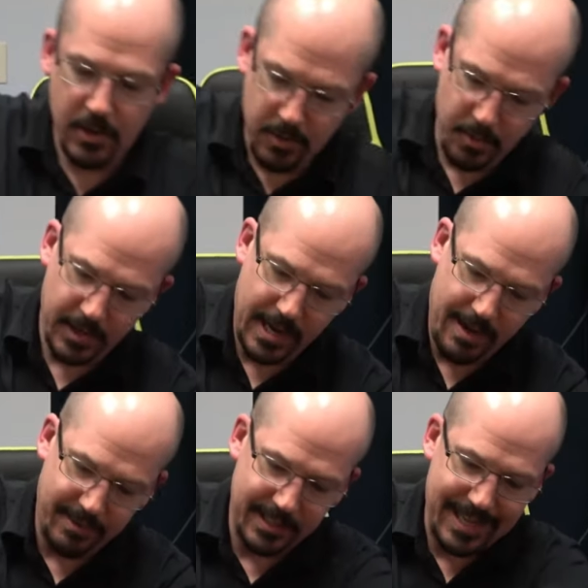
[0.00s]
we're gonna
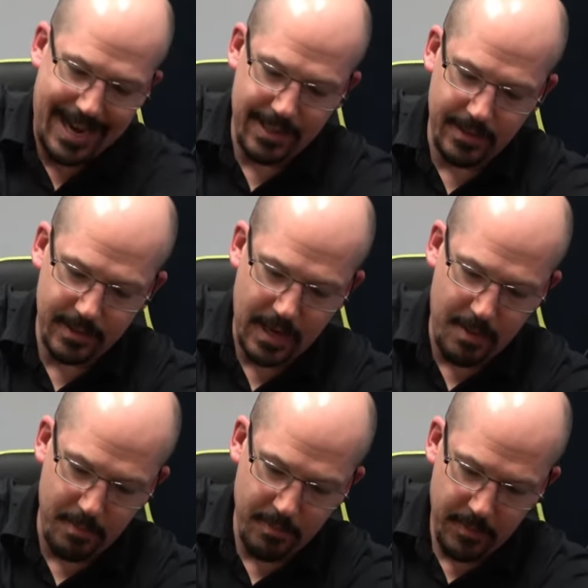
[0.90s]
have exactly the
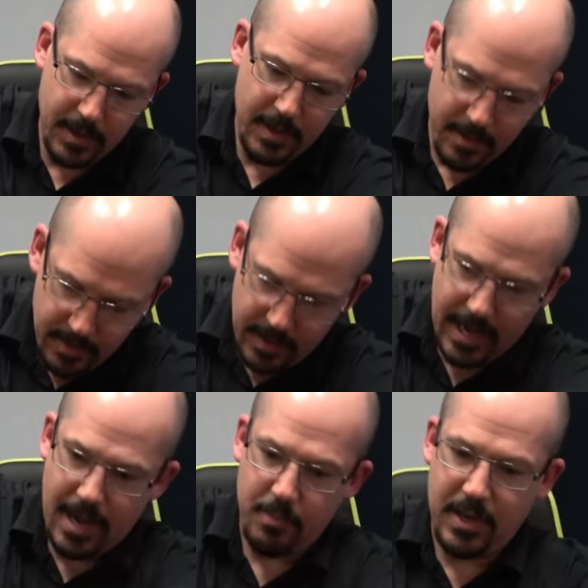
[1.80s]
same
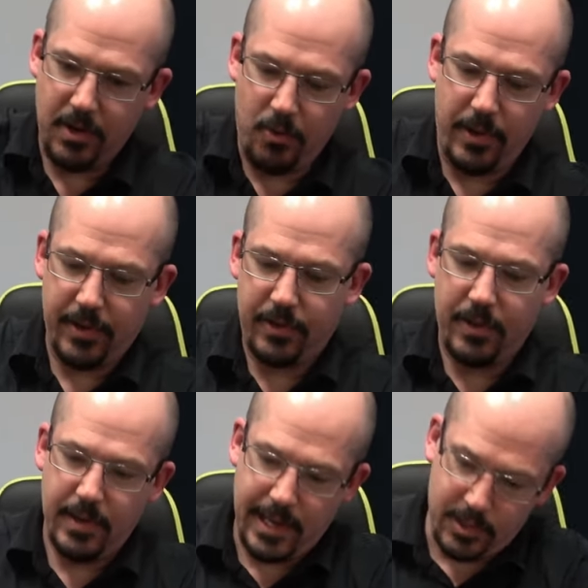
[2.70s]
ambient noise
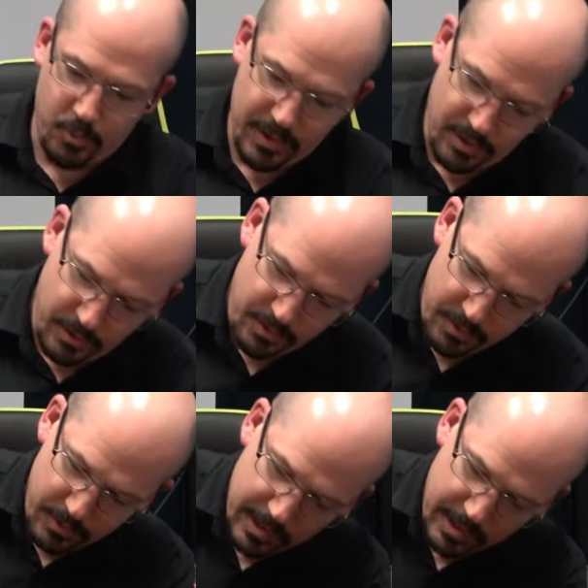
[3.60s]
as with the screws.